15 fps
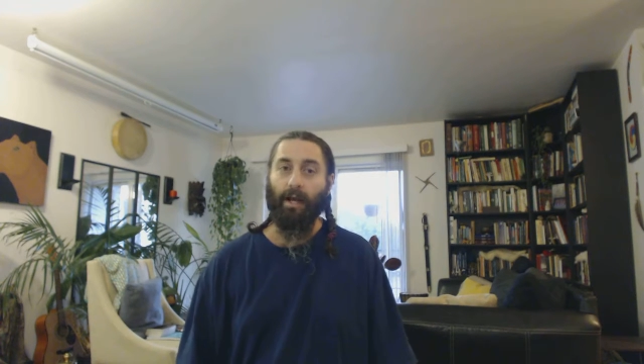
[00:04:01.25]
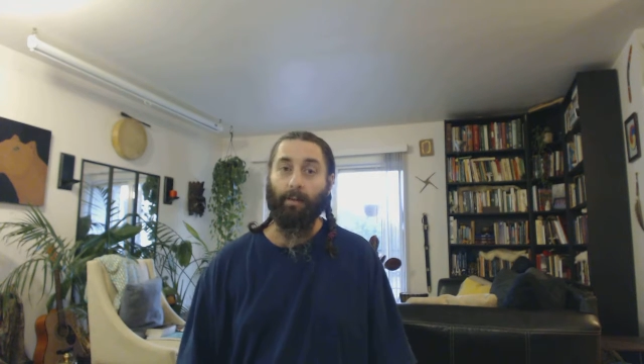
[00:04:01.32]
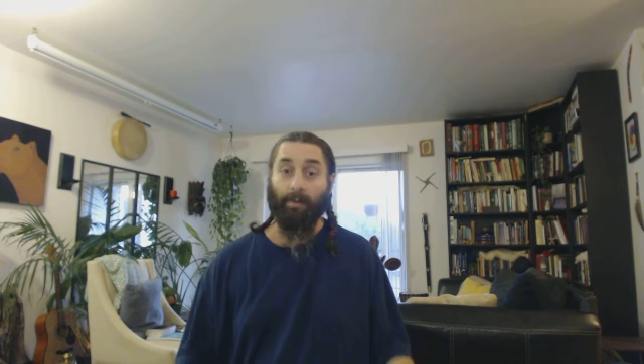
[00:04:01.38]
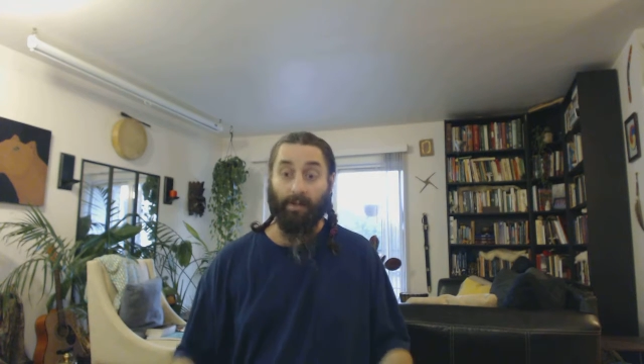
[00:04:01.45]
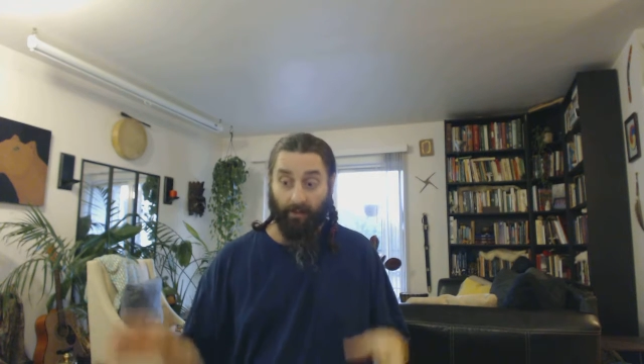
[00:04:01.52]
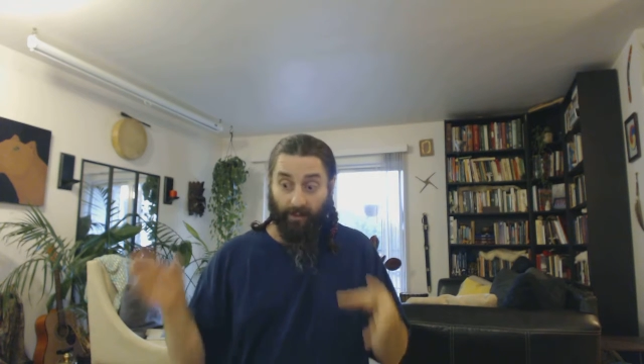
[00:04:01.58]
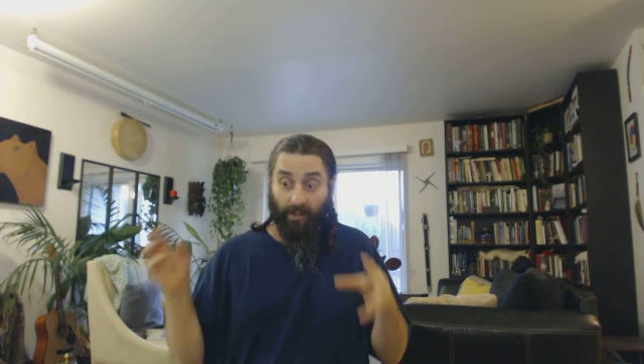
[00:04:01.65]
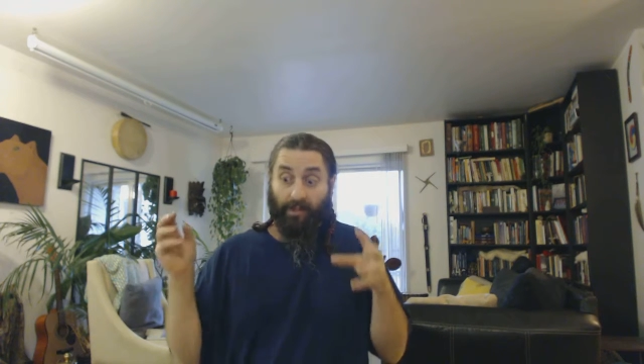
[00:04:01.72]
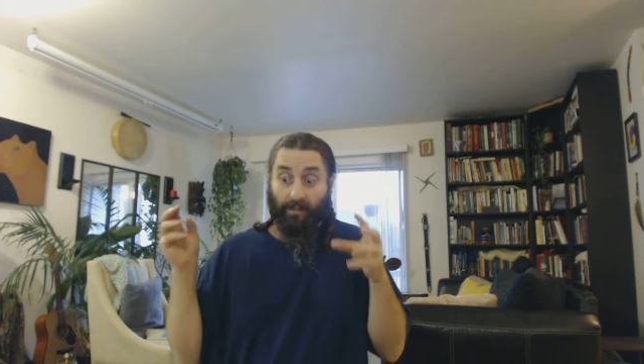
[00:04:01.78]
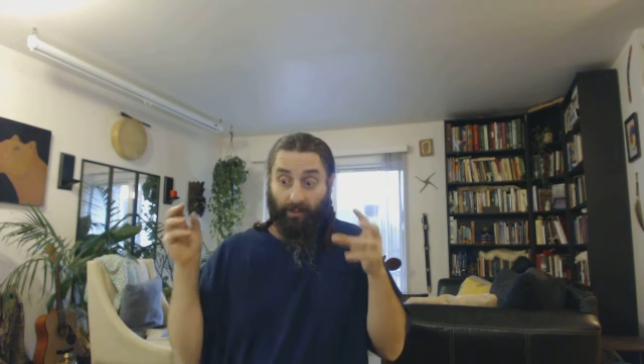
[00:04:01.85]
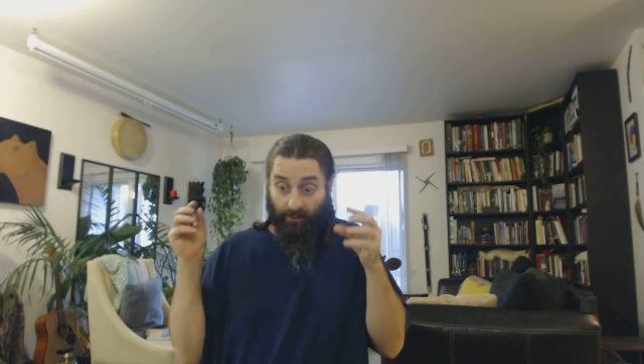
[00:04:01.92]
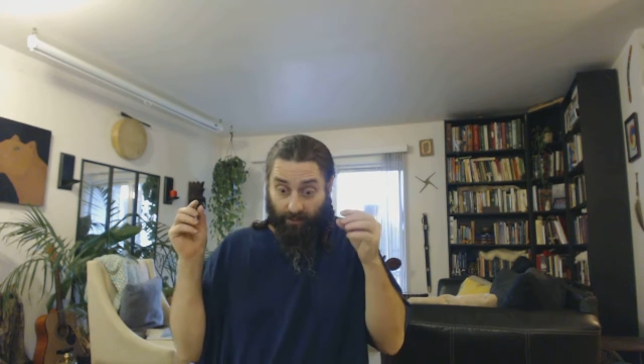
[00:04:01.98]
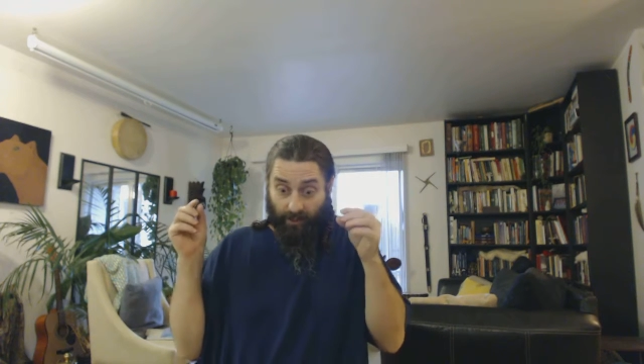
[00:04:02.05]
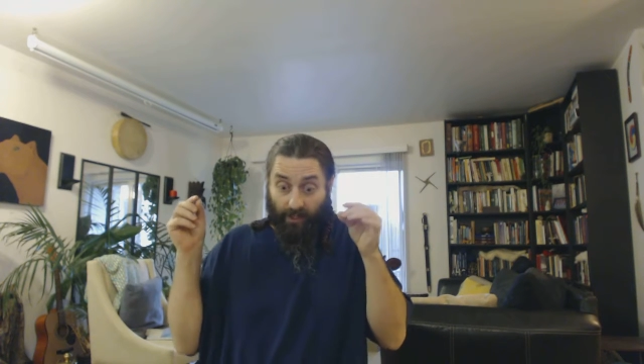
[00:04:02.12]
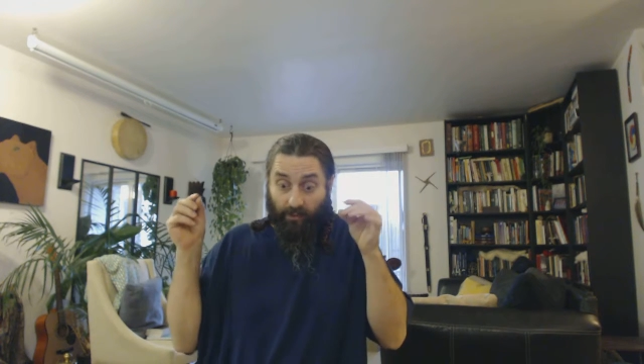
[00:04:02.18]
I
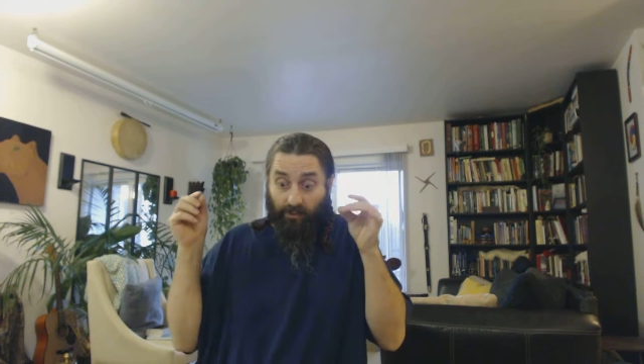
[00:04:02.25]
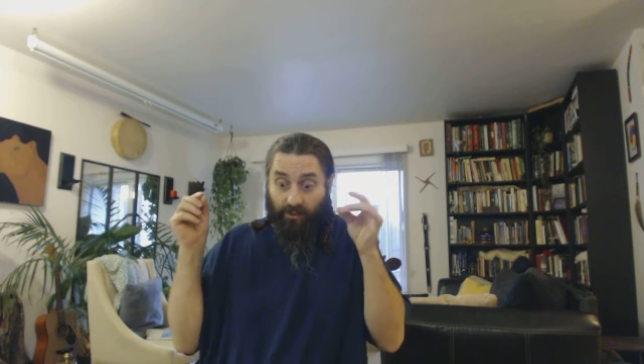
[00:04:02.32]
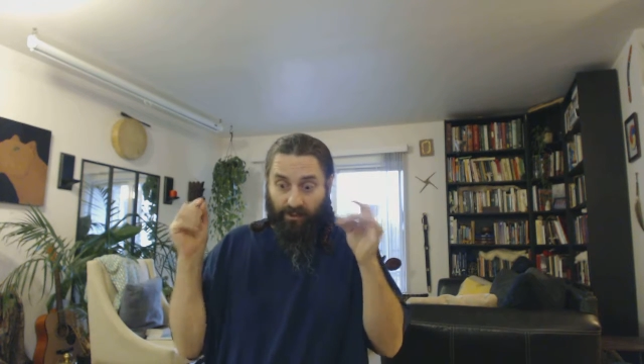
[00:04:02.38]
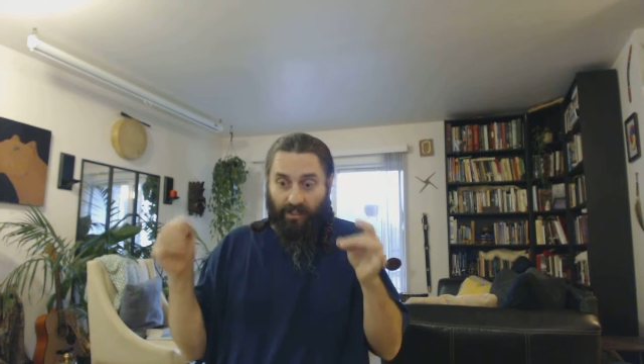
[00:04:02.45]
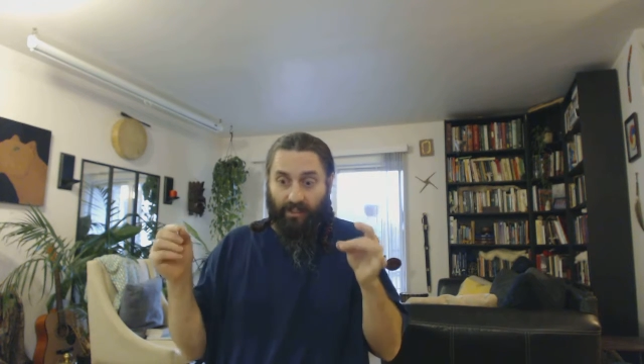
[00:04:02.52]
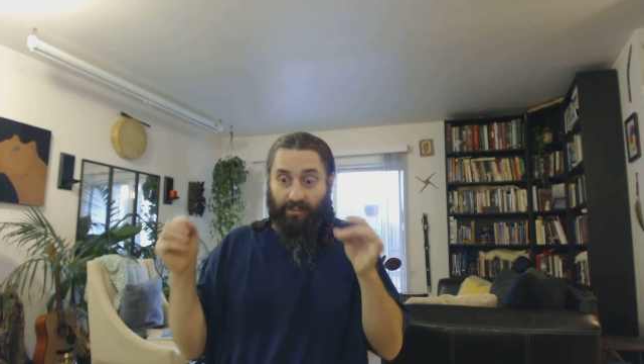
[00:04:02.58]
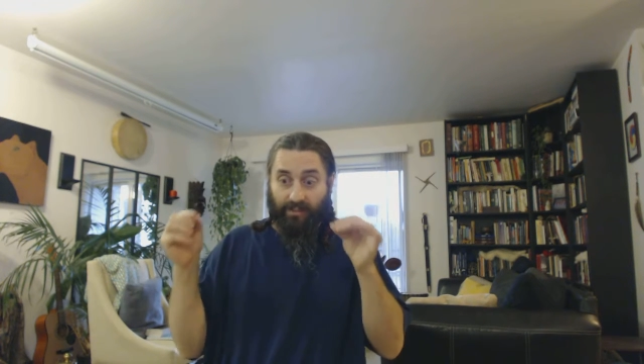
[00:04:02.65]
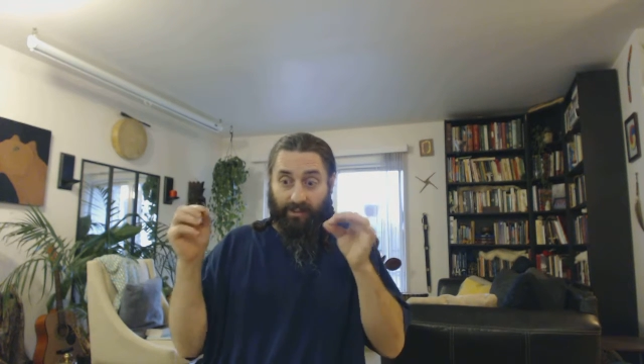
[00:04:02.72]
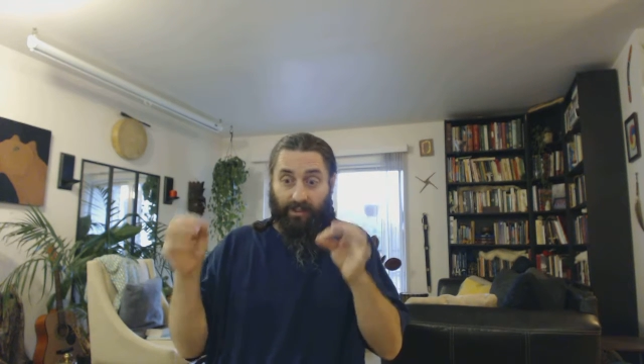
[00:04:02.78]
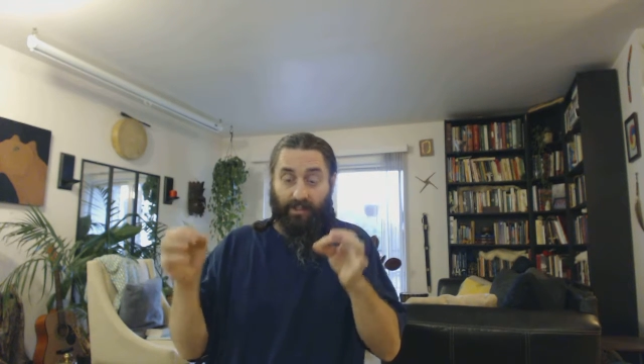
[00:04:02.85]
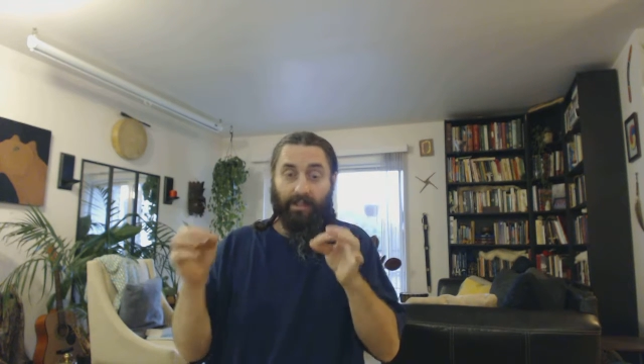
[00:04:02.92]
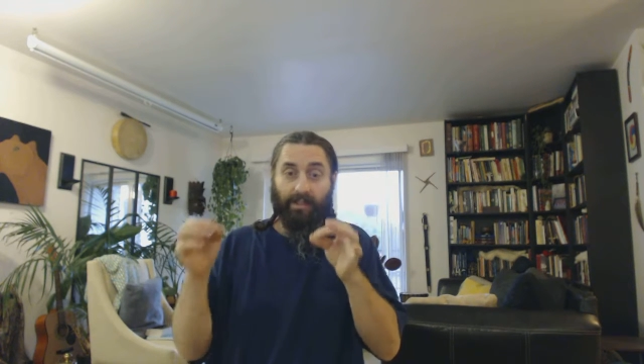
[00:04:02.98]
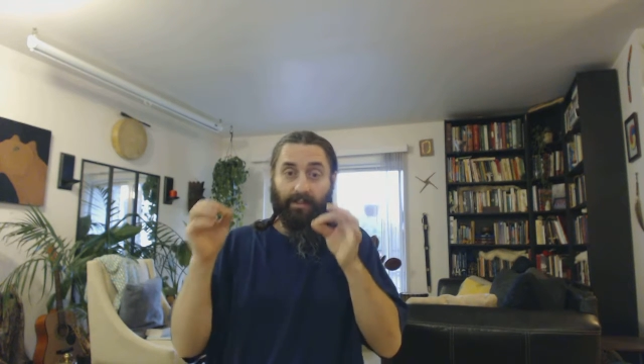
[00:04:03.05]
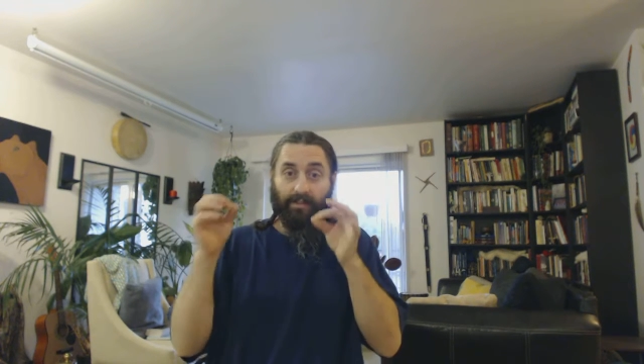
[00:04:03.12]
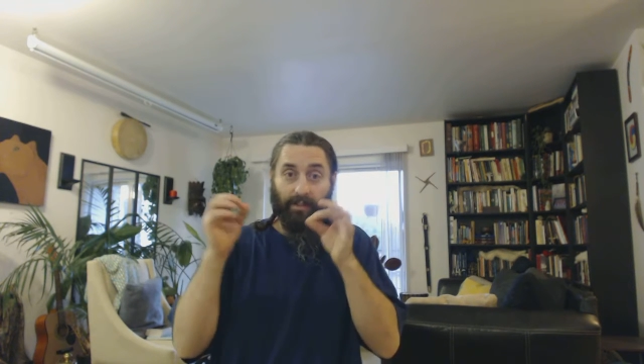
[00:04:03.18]
mean, those things
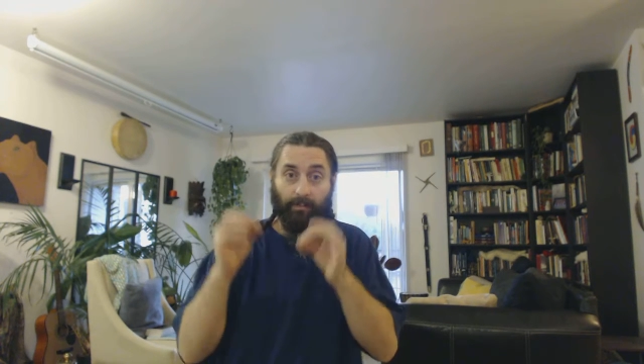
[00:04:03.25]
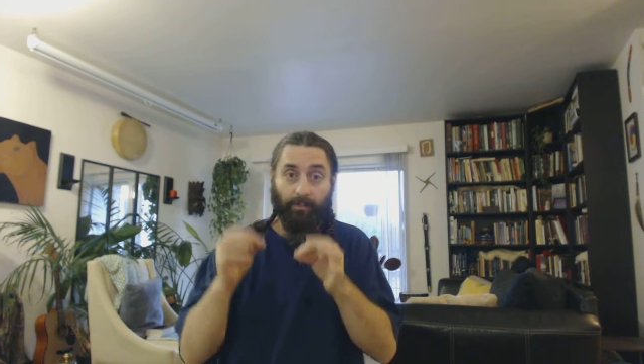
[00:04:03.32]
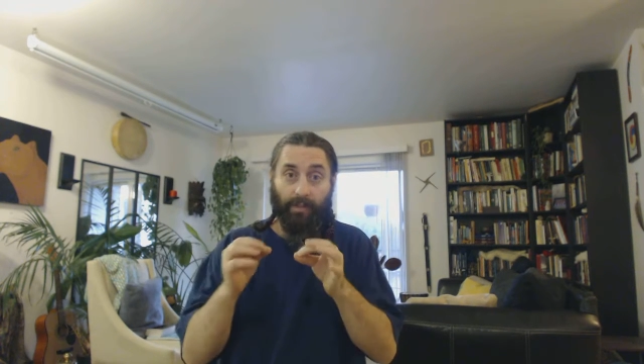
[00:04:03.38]
need to